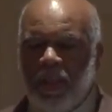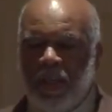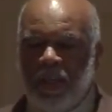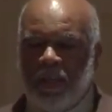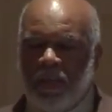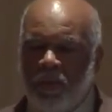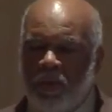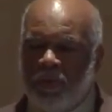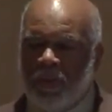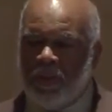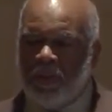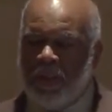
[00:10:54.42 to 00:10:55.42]
in
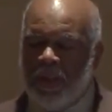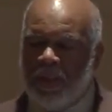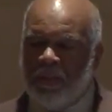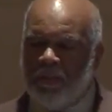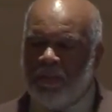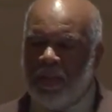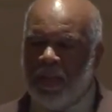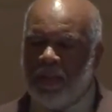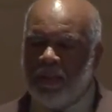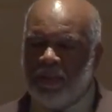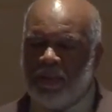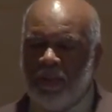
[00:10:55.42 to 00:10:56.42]
Louisville,
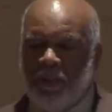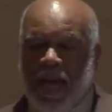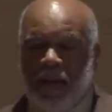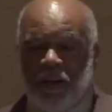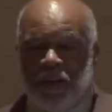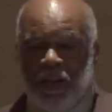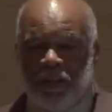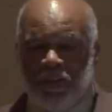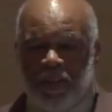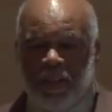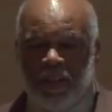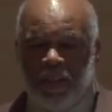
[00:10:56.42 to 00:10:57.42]
tobacco
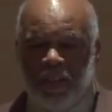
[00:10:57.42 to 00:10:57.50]
country,